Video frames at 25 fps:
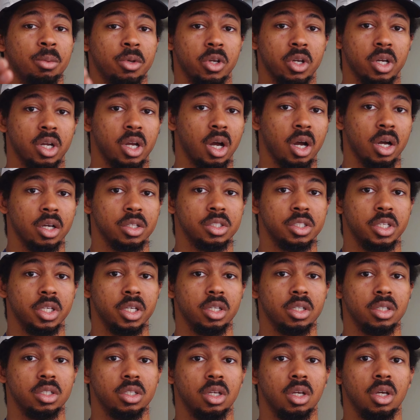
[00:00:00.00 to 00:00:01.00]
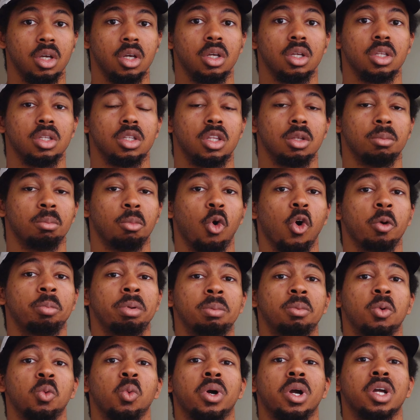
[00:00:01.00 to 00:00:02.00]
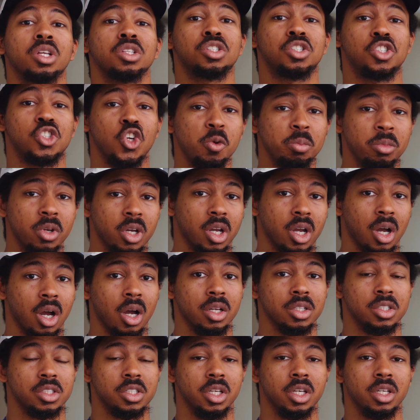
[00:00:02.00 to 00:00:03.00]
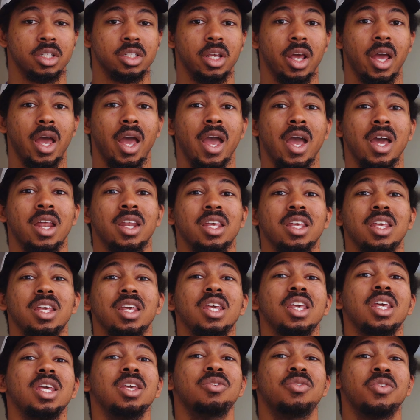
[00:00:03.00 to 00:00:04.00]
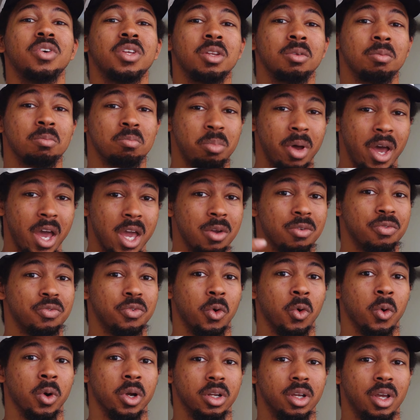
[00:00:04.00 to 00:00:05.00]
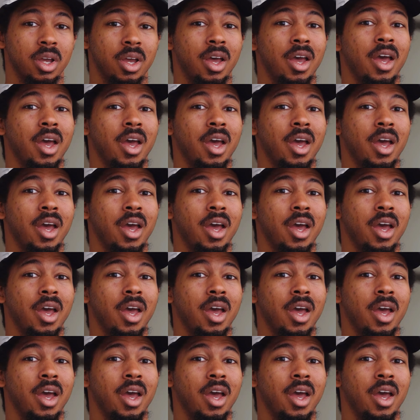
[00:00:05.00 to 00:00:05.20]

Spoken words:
your content, the more people will consume your content and even pay for it.